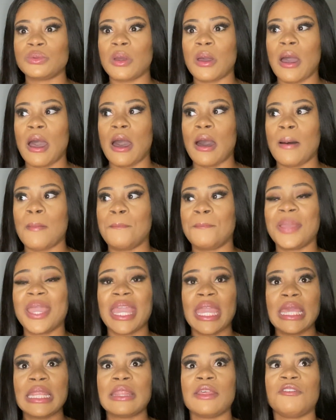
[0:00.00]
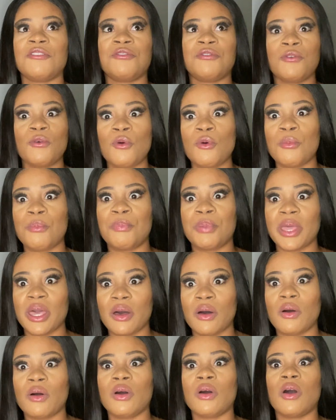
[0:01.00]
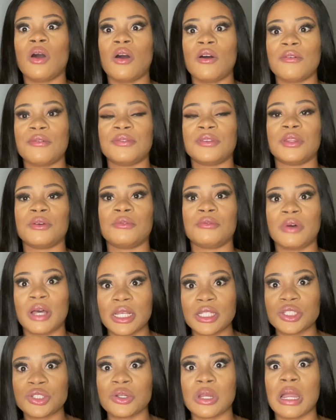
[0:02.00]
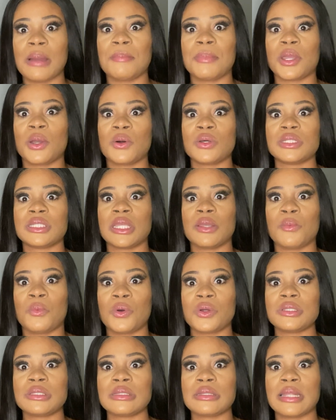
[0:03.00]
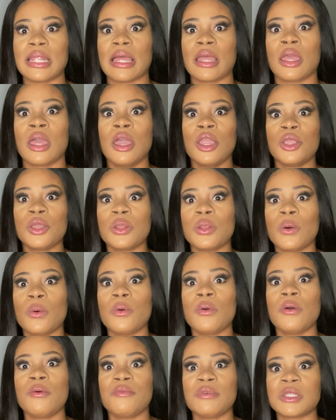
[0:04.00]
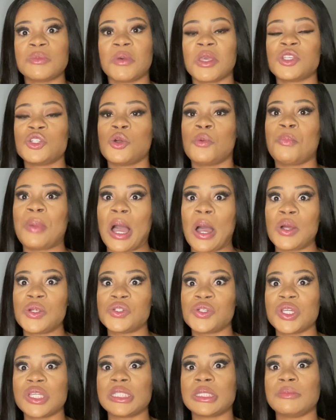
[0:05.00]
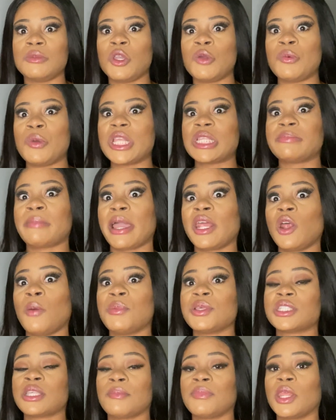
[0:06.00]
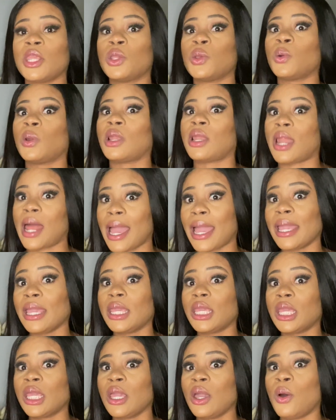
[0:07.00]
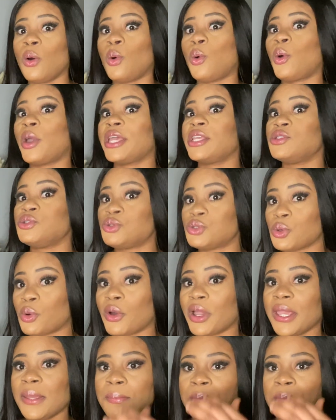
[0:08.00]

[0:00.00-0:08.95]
want pay the full bill of the restaurant because they want to, like, you know, respect your boundaries. It might not be something you like or enjoy.